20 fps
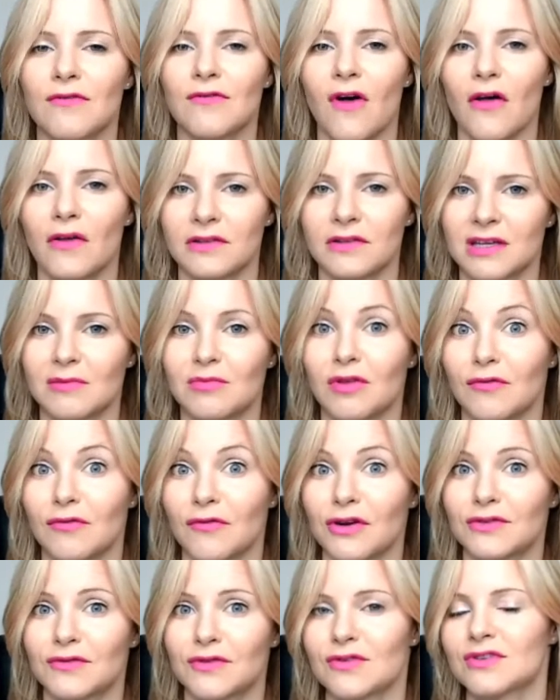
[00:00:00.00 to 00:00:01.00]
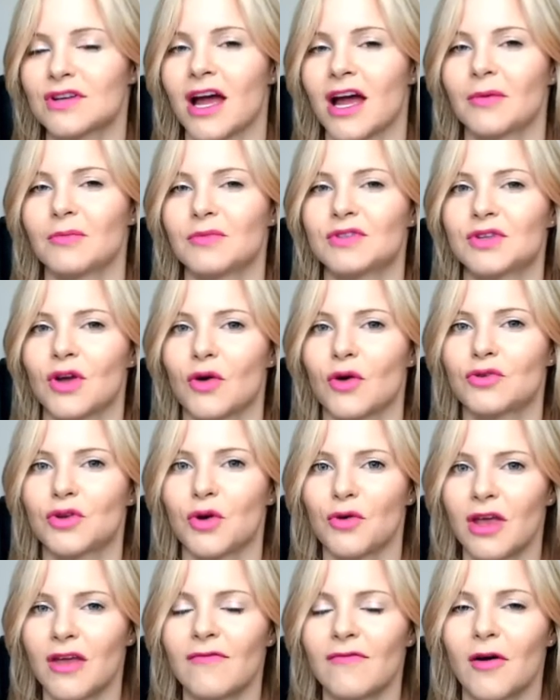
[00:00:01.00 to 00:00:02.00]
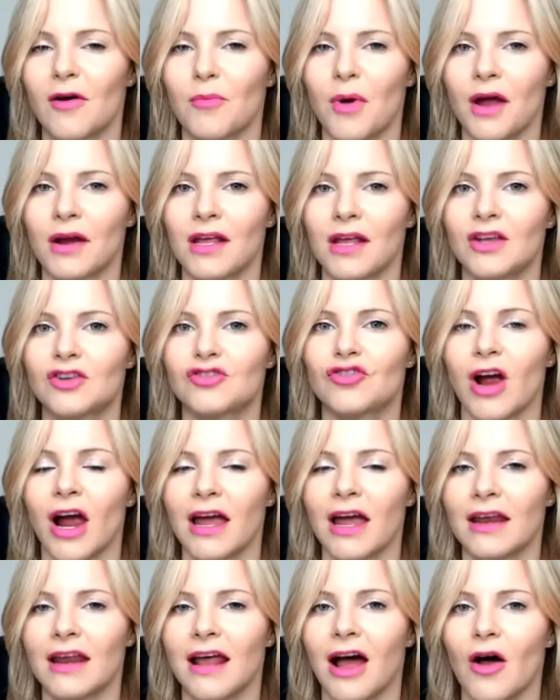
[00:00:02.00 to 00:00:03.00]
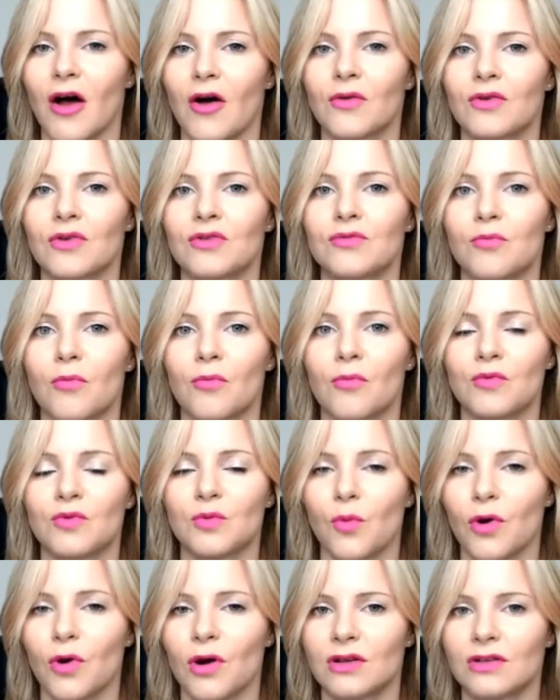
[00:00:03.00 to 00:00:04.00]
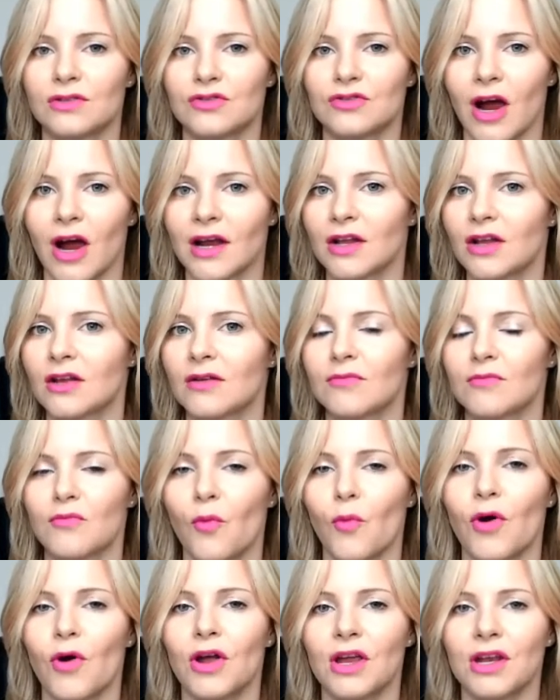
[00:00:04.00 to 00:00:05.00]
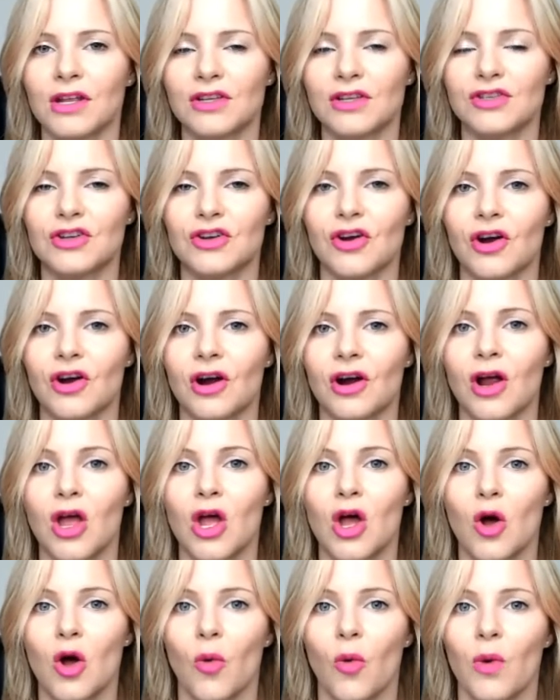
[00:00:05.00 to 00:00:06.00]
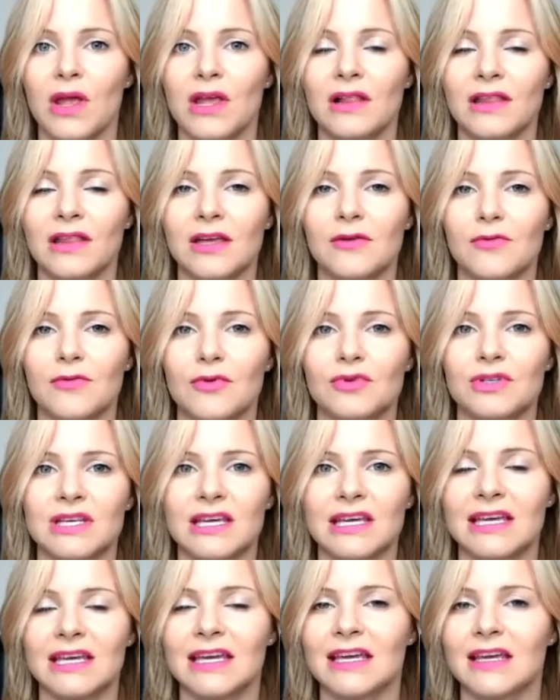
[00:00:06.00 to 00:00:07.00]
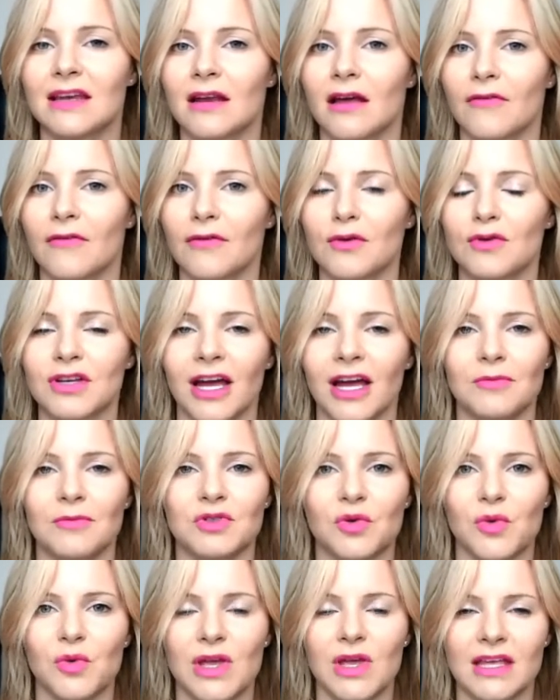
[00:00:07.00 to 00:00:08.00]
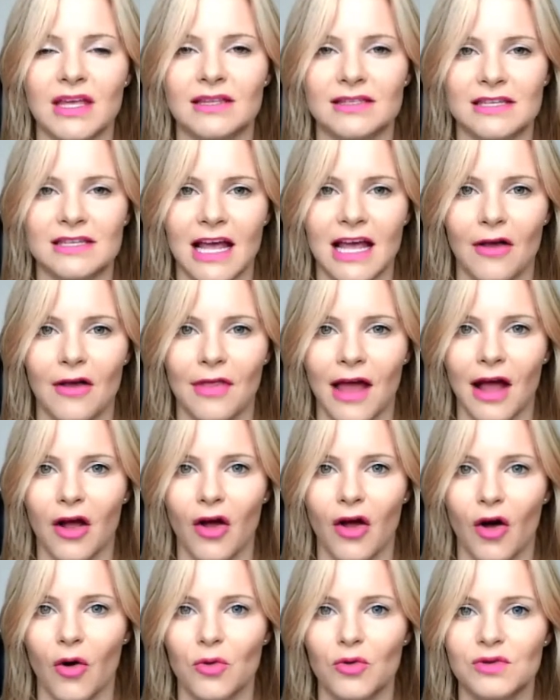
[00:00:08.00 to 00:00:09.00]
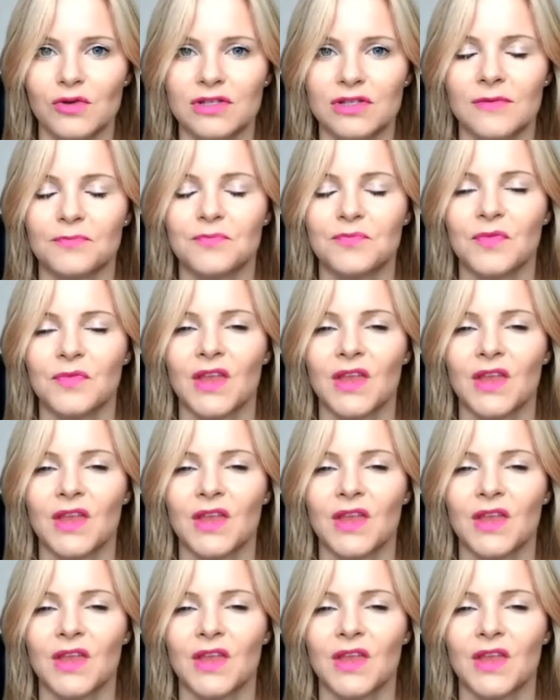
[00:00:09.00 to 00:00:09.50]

if you fall asleep the first few times. So don't give up on it. Try it out. Work try to work it into your weekly routine a few times a week and see how that goes.